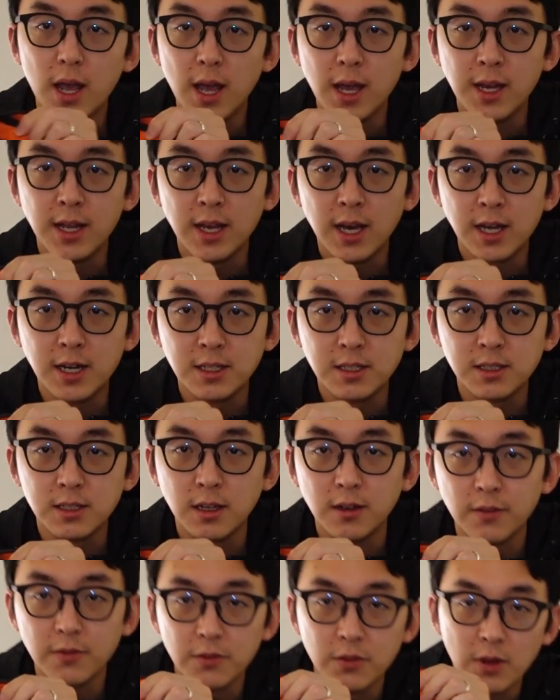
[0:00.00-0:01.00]
any kind of
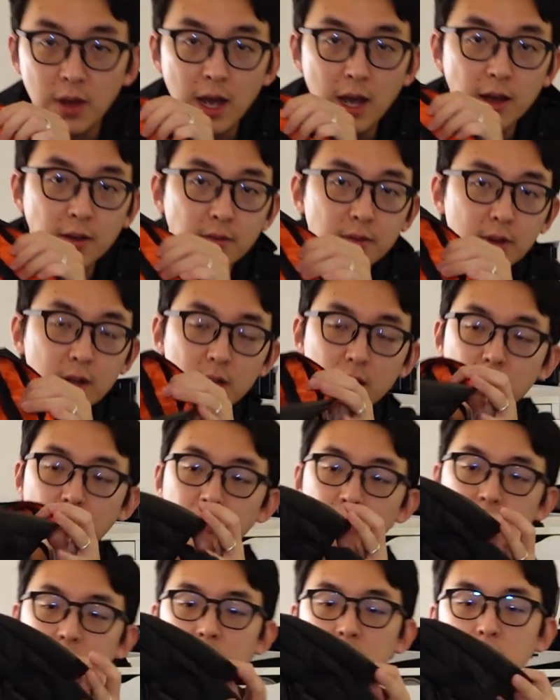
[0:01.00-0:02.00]
stuff you have.
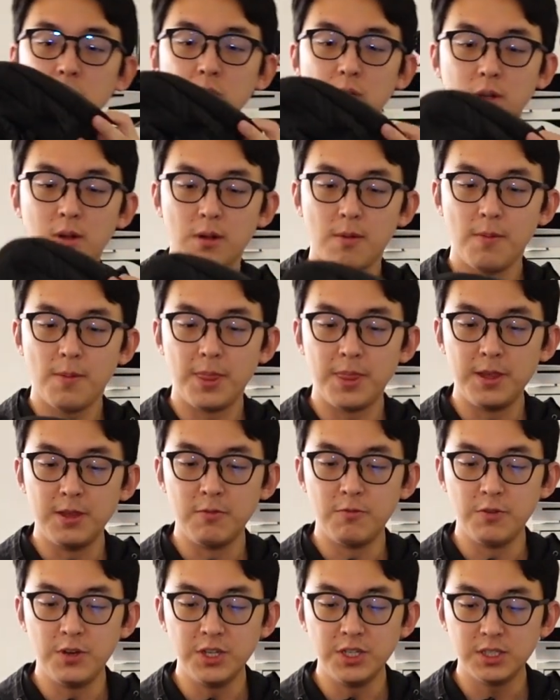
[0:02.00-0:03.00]
So
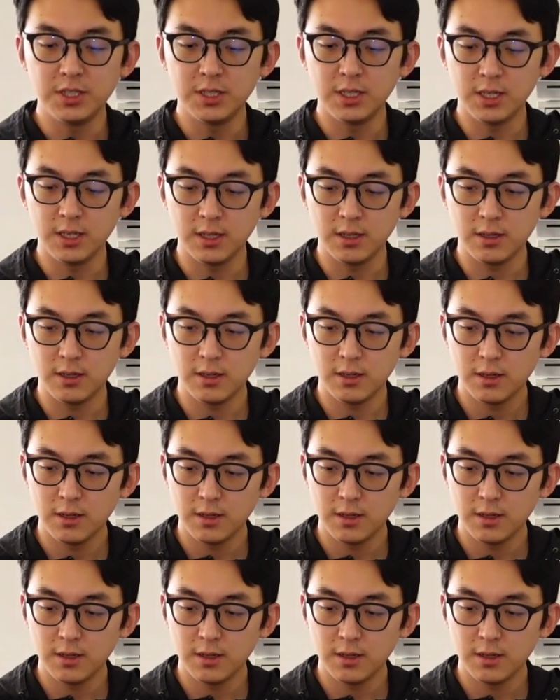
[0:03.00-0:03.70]
the reasoning